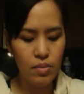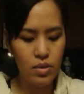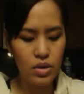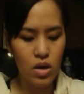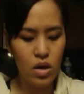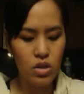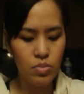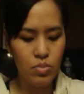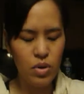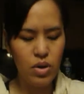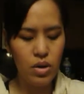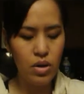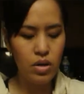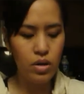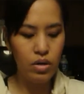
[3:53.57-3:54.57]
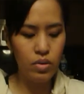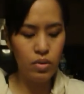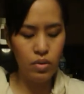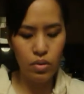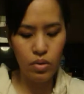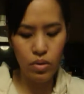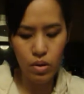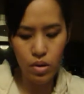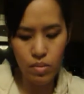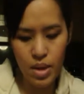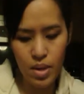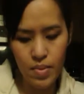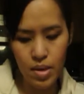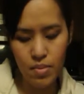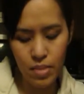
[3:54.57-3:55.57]
massage bar or
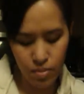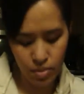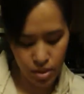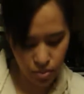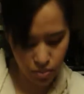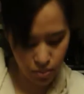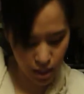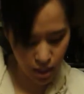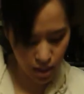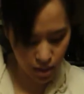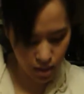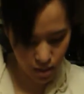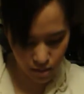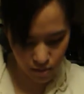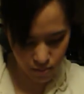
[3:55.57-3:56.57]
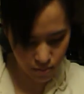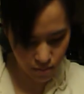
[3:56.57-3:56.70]
maybe it could be the wiki. Oh,